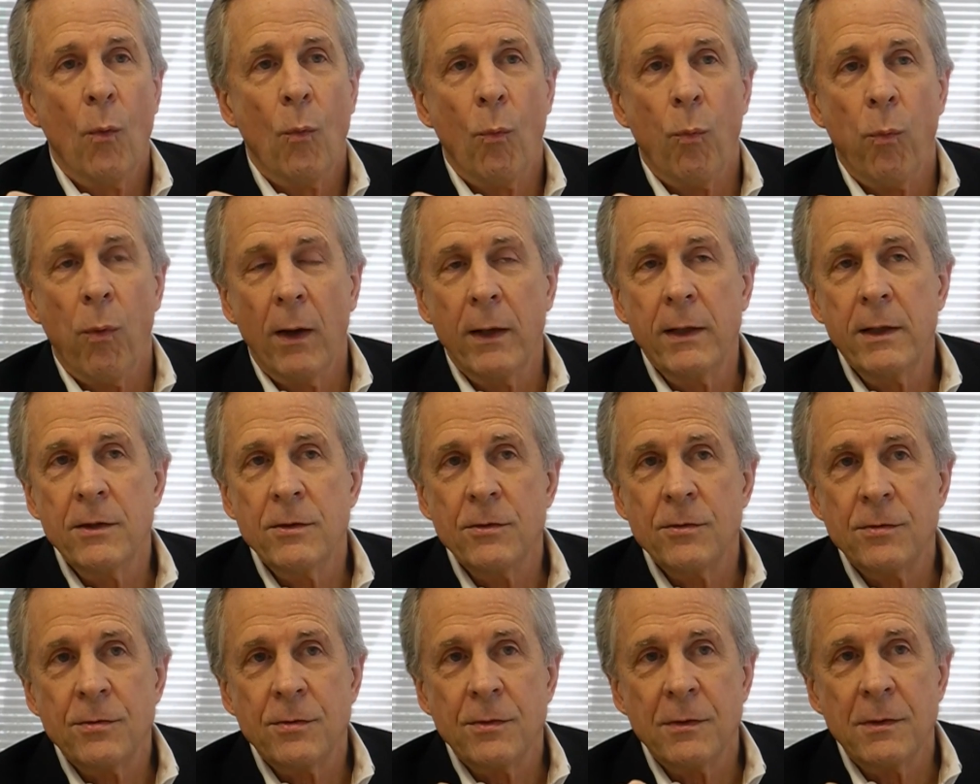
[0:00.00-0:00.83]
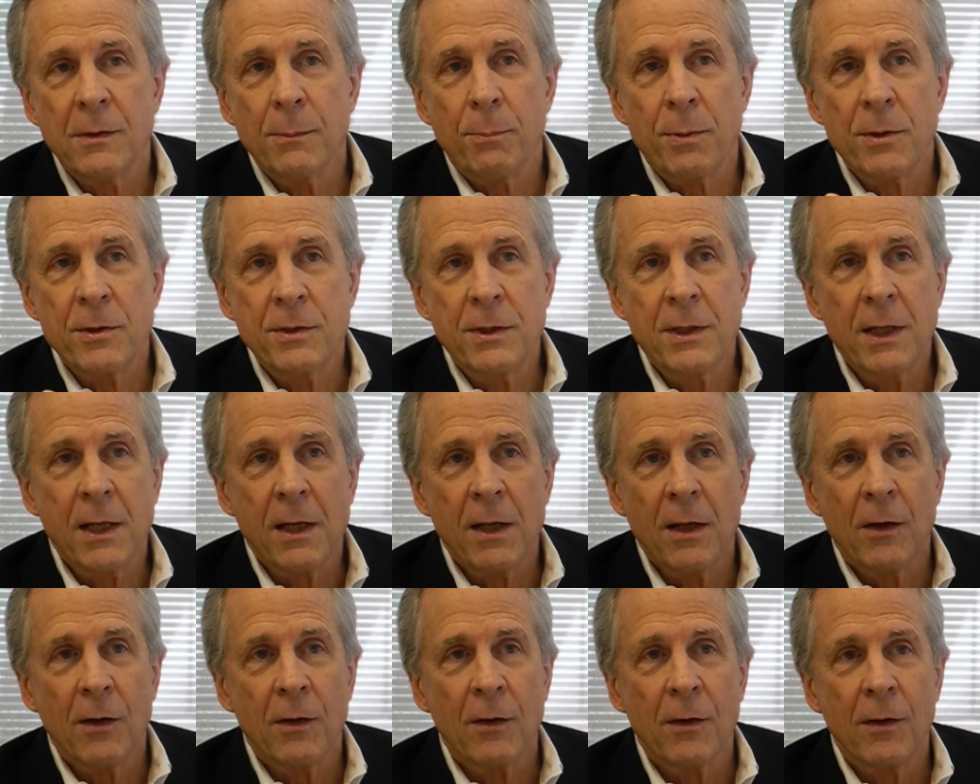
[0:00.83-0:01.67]
what is the
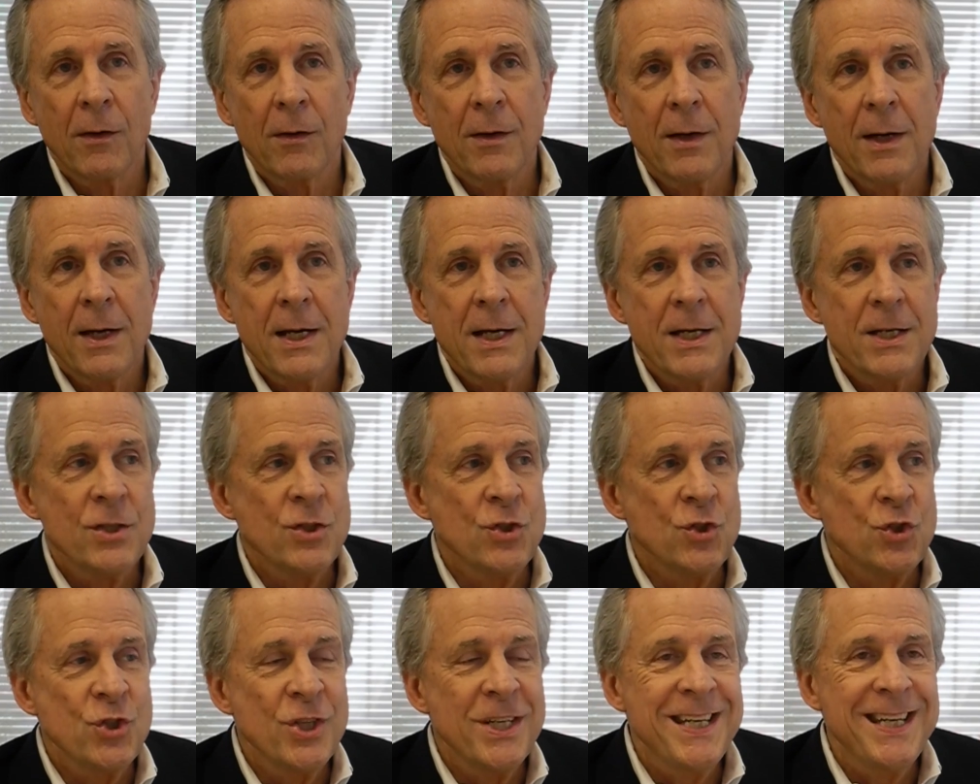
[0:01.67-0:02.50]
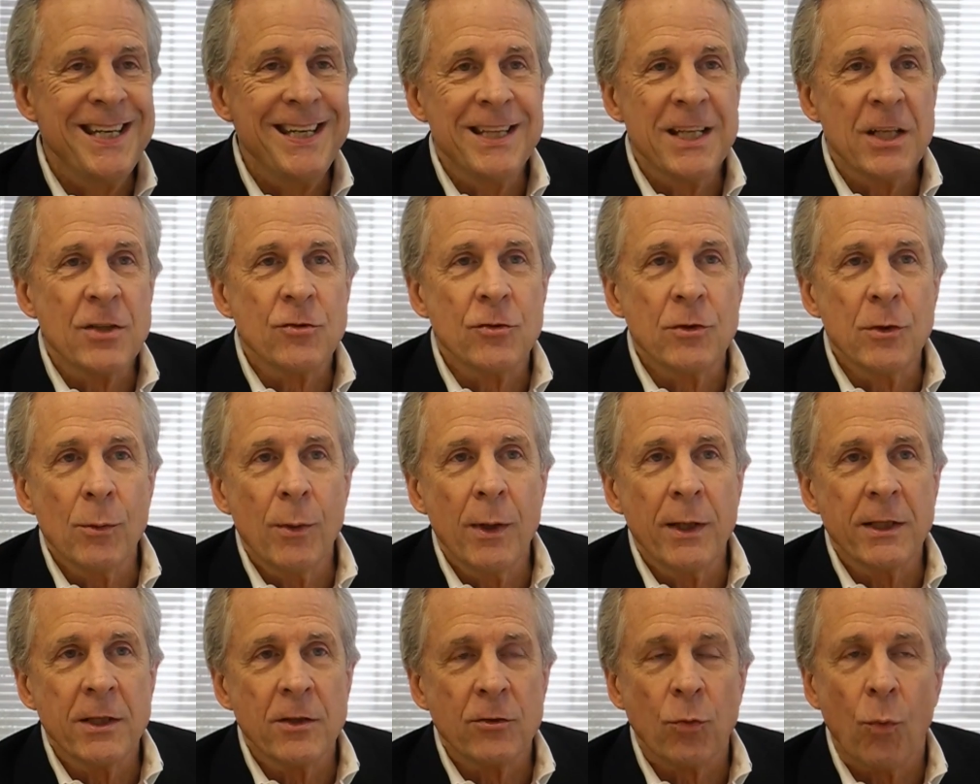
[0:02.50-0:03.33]
particular gene that's
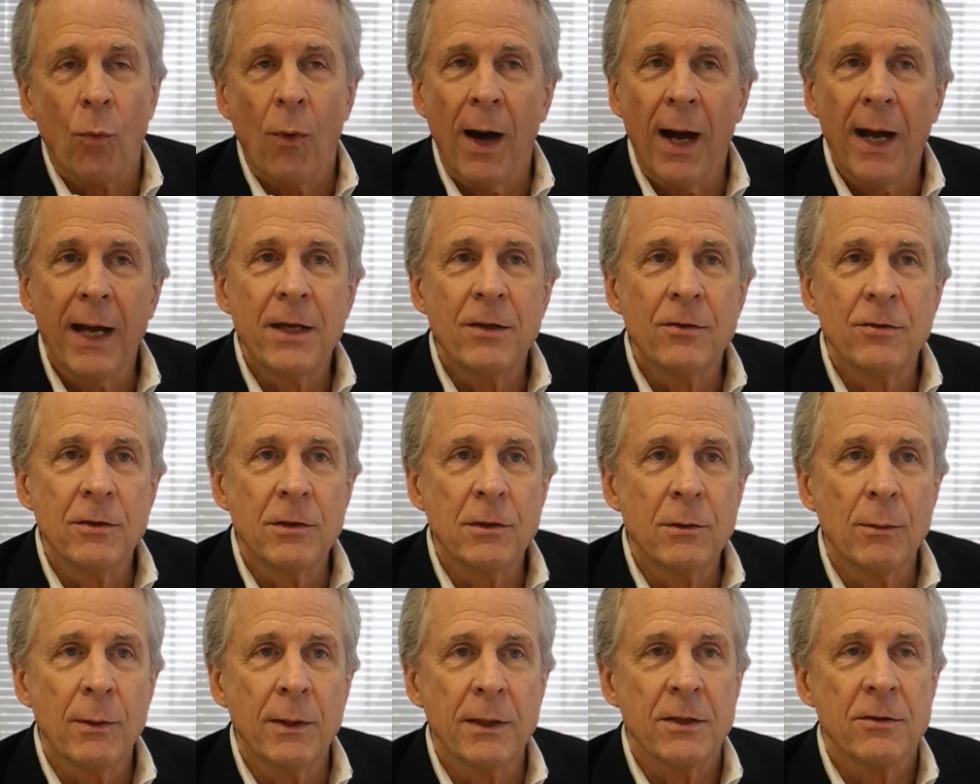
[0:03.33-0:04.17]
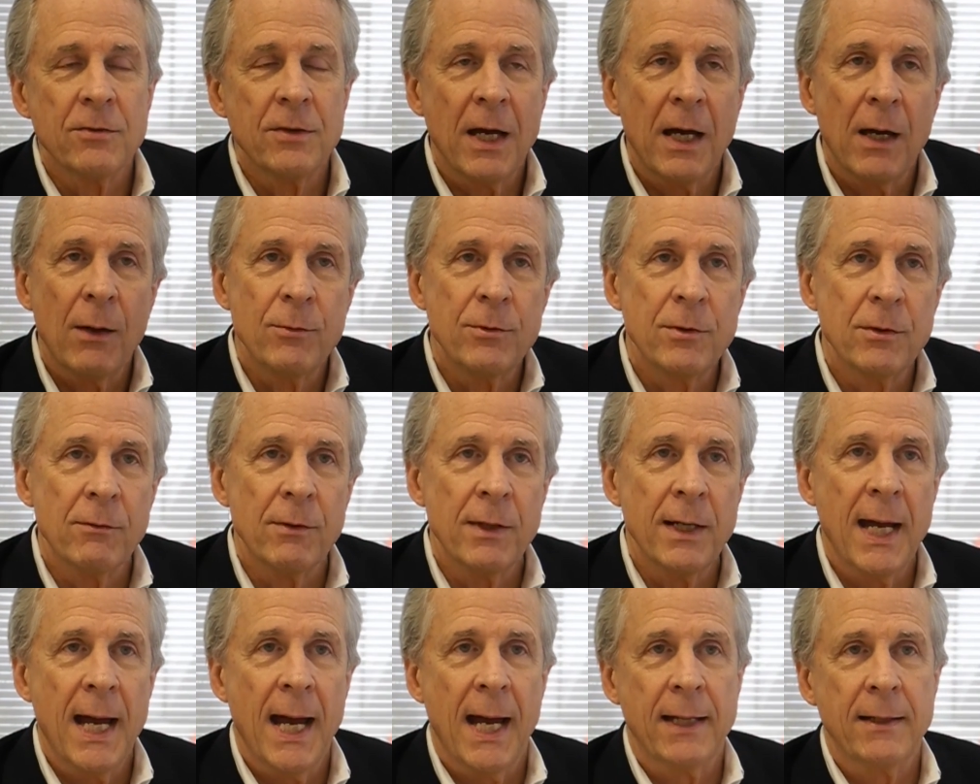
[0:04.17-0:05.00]
doing this, why is it doing this, how is it
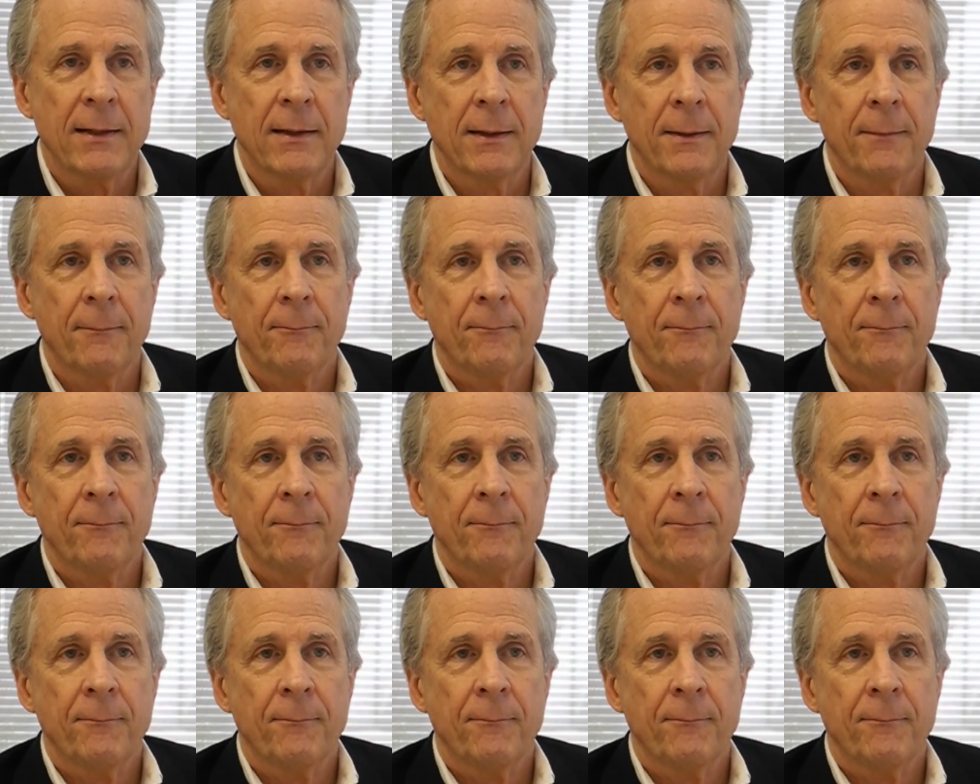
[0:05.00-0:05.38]
reacting.